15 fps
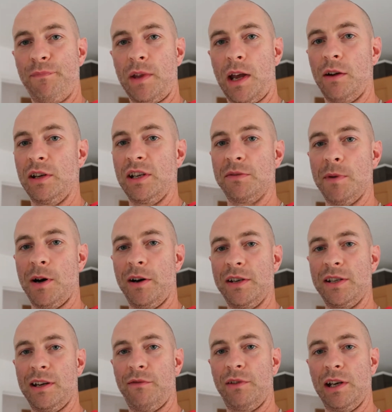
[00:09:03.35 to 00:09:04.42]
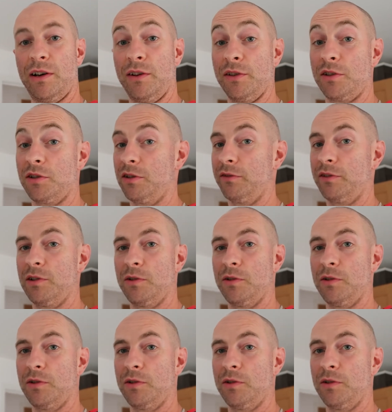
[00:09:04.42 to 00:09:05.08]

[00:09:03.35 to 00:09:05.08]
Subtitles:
Only Smarties have the answer, of